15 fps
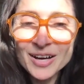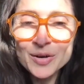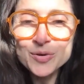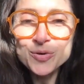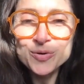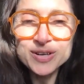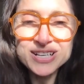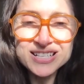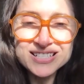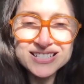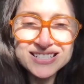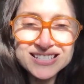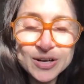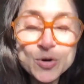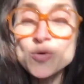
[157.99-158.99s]

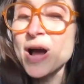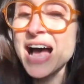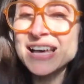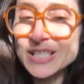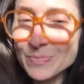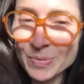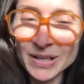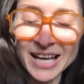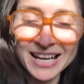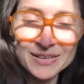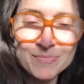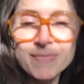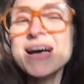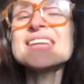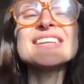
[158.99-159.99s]
who has
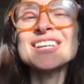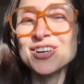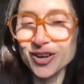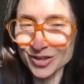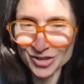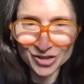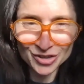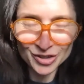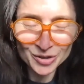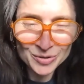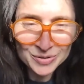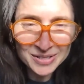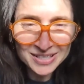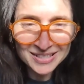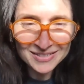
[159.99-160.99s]
played many
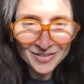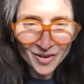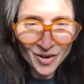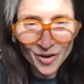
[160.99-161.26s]
ingenues,